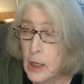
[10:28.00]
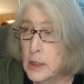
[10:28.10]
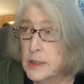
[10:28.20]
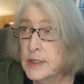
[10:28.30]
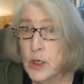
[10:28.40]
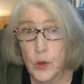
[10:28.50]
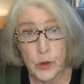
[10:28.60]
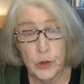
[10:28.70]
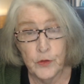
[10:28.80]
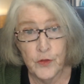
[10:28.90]
So
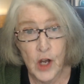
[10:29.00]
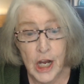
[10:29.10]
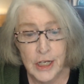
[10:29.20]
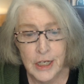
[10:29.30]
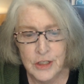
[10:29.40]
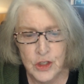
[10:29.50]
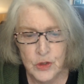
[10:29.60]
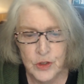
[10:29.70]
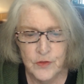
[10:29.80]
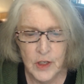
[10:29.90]
you'll find as you
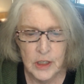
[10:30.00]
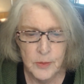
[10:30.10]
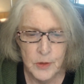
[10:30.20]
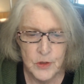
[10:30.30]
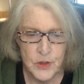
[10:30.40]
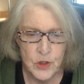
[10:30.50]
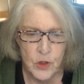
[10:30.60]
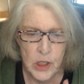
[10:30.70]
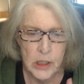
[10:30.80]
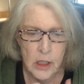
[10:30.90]
develop your
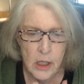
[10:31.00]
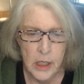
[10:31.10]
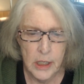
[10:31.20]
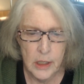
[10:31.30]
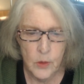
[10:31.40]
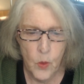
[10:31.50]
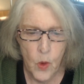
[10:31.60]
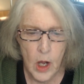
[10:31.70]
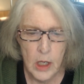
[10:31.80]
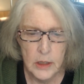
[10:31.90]
storyline and
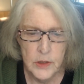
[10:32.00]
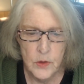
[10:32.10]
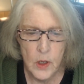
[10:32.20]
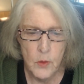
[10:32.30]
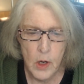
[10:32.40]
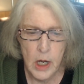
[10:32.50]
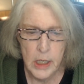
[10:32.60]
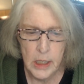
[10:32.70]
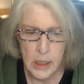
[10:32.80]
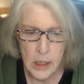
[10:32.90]
while you are
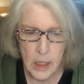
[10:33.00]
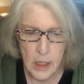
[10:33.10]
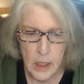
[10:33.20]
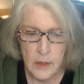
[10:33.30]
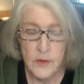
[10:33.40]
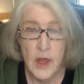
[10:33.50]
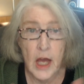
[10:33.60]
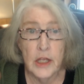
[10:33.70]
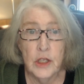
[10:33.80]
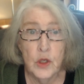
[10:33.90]
writing
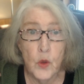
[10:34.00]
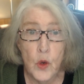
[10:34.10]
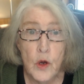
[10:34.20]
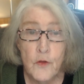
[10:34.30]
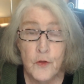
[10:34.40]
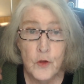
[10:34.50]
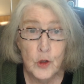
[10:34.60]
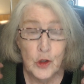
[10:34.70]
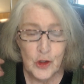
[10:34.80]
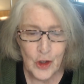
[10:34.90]
that your
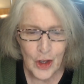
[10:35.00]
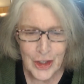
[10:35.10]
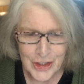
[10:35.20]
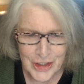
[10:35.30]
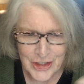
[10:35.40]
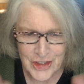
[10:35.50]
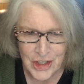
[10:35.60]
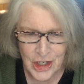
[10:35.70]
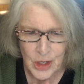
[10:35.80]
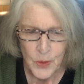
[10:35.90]
full knowledge
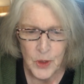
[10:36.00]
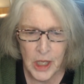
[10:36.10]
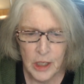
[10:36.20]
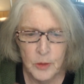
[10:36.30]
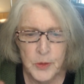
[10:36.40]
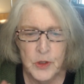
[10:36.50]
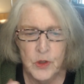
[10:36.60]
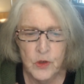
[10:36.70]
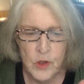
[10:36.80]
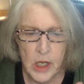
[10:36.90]
will help you
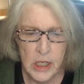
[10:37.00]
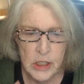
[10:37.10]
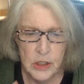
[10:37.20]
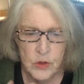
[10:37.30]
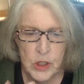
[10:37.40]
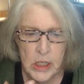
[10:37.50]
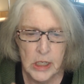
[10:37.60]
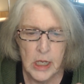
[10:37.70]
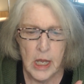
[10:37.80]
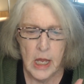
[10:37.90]
create
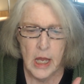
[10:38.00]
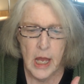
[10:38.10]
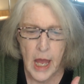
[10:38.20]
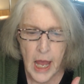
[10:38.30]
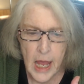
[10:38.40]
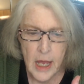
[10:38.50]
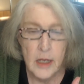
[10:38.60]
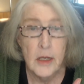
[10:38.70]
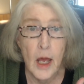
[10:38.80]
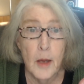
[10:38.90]
unique
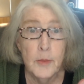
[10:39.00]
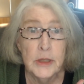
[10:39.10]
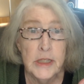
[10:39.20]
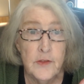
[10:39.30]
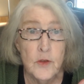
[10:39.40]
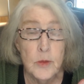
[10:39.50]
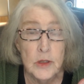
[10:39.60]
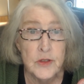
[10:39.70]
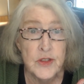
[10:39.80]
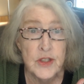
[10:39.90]
and
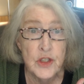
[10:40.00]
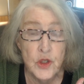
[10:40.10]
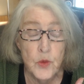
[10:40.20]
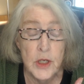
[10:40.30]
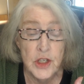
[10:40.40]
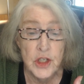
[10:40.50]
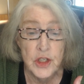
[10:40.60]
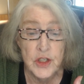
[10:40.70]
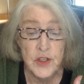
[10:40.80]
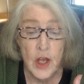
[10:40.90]
believable
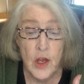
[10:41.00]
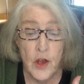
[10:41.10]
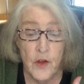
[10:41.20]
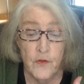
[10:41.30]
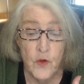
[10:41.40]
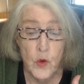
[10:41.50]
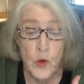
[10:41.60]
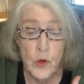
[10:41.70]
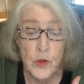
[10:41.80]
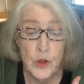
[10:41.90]
situations
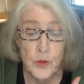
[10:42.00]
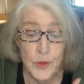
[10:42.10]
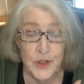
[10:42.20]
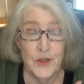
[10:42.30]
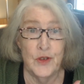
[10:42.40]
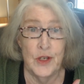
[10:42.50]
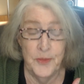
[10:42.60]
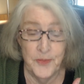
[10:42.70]
for your mystery.